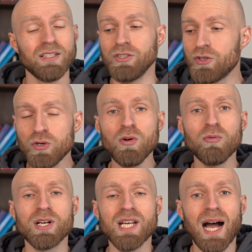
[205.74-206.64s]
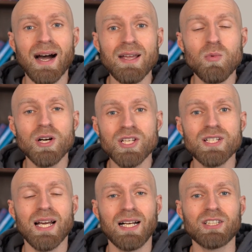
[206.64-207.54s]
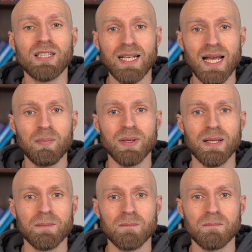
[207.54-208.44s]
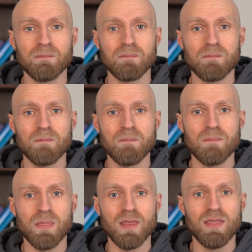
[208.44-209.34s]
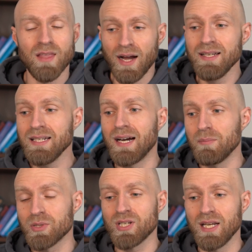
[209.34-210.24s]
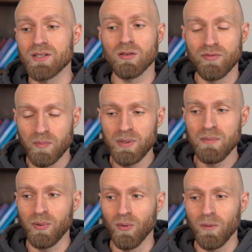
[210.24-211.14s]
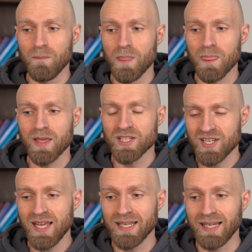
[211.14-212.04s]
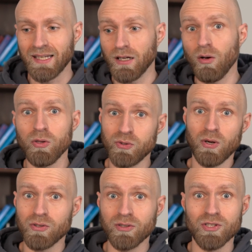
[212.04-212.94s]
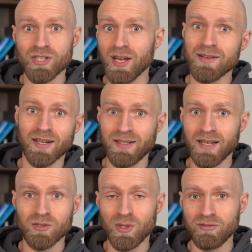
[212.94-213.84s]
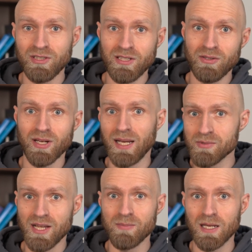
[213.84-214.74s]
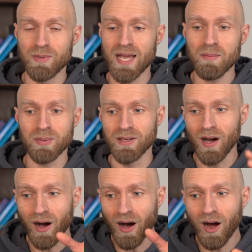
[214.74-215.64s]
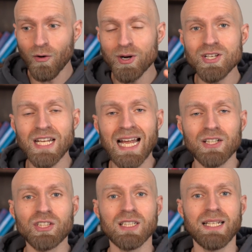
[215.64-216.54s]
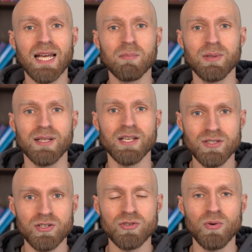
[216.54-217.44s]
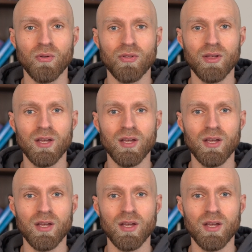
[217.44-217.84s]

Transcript: The truth was, I wasn't actually happy. 99% of the people saying, you don't understand, I can't quit video games, they make me happy, aren't actually happy. That's the truth.